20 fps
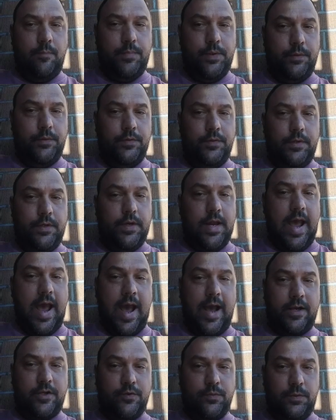build an
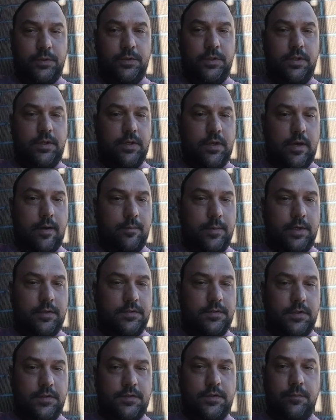actual economic
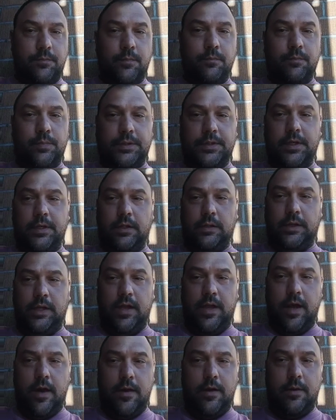system, political
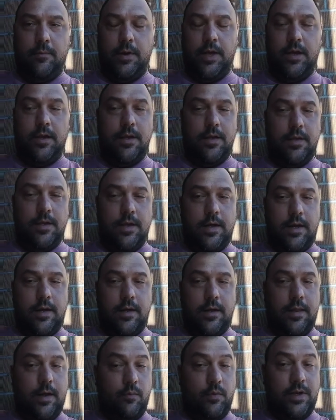economy
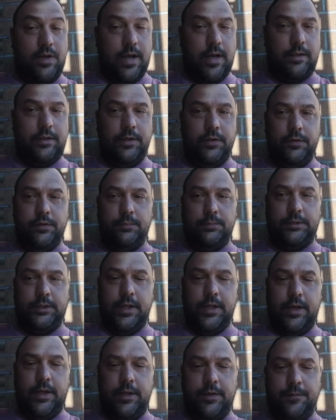that would not kill the
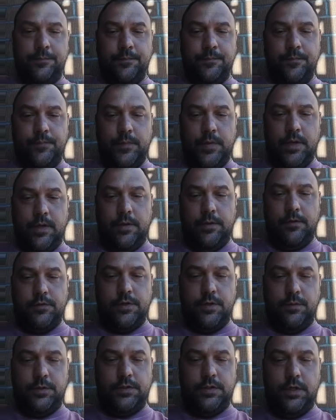planet. But
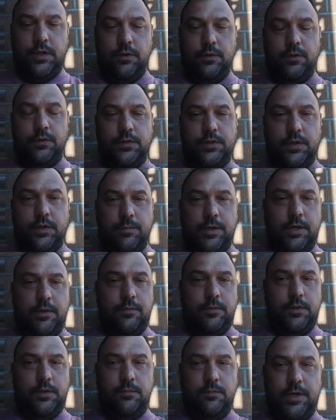there's no excuse. You
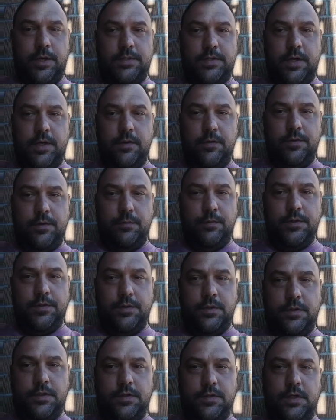might say, oh, there
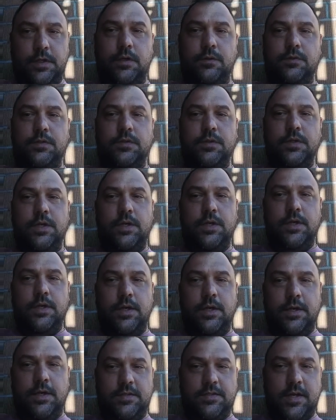was an excuse
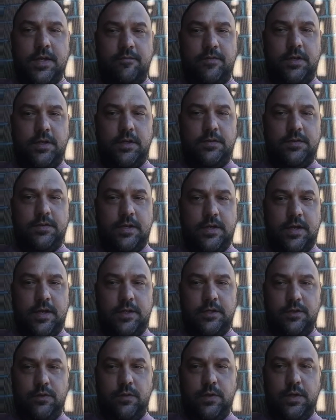in the 70s to
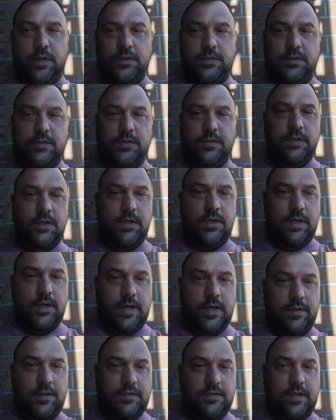not do this.
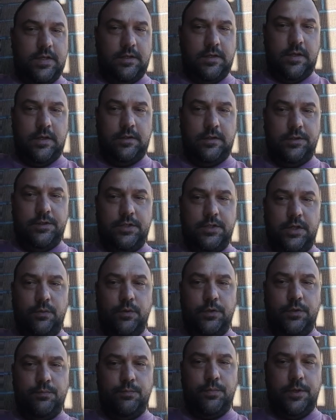This technology
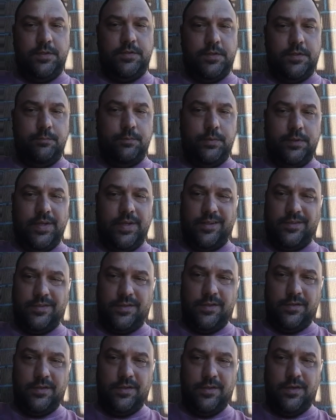was pretty simple.
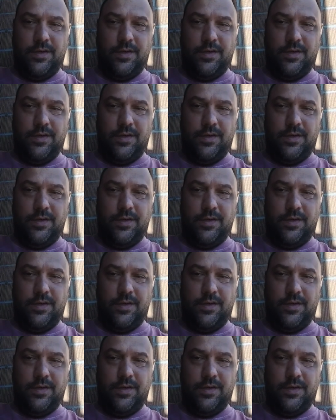That's,